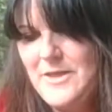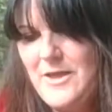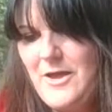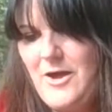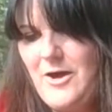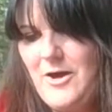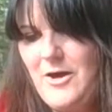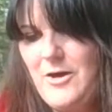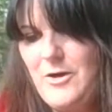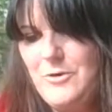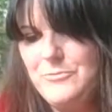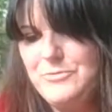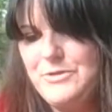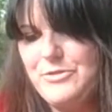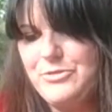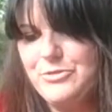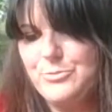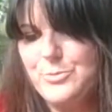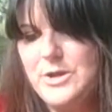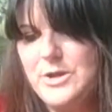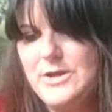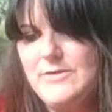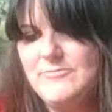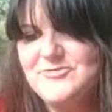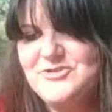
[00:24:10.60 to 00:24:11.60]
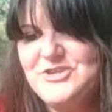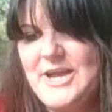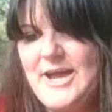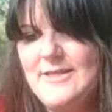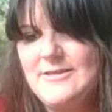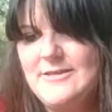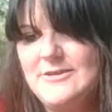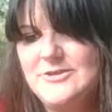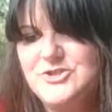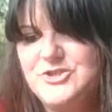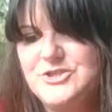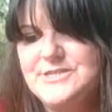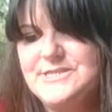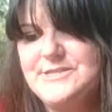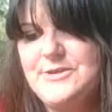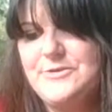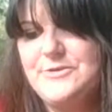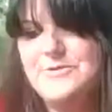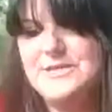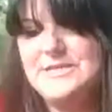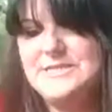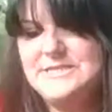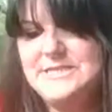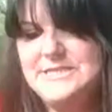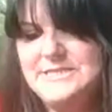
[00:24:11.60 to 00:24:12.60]
Oh, the three of challenges. So
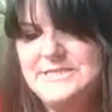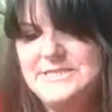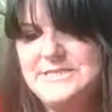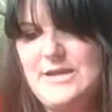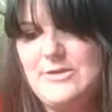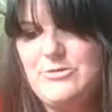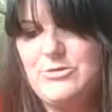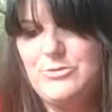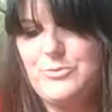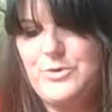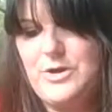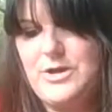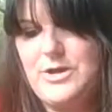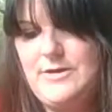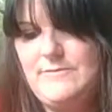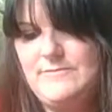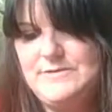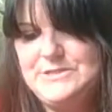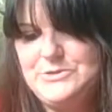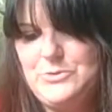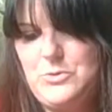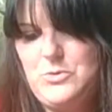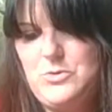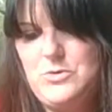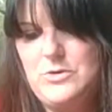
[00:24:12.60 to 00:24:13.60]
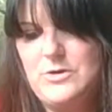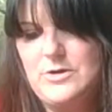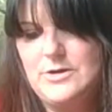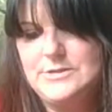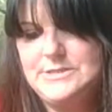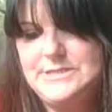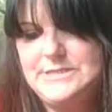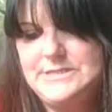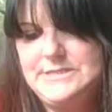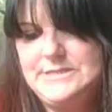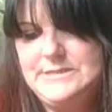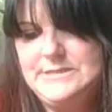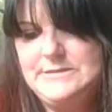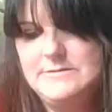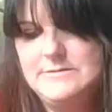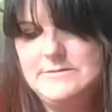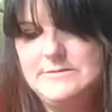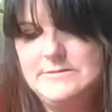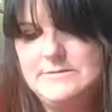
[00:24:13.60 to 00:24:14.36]
this is the three of swords.